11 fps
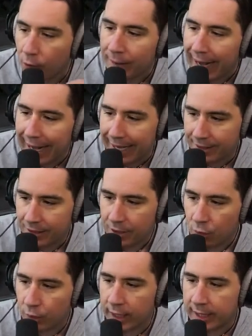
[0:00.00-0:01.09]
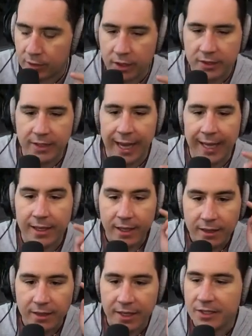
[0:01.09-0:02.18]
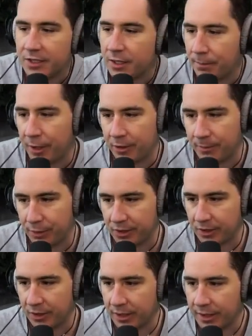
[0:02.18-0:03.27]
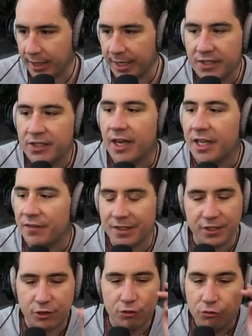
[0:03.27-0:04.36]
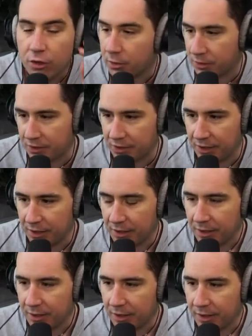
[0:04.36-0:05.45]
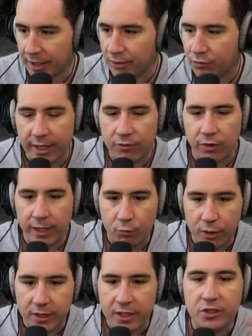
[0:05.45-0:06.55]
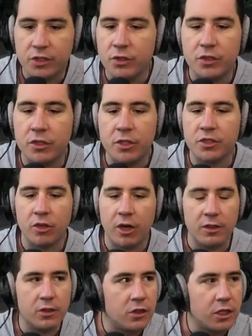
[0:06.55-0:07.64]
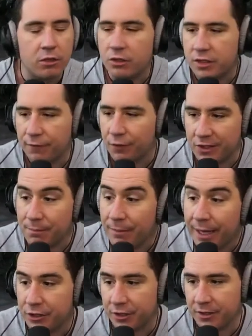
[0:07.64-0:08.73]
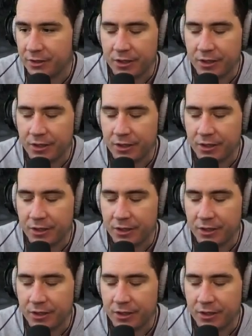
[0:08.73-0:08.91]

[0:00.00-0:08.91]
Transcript: mad when I looked at this compared to BlizzCon. It is not even close. It like like what these two studios are on literal different dimensions.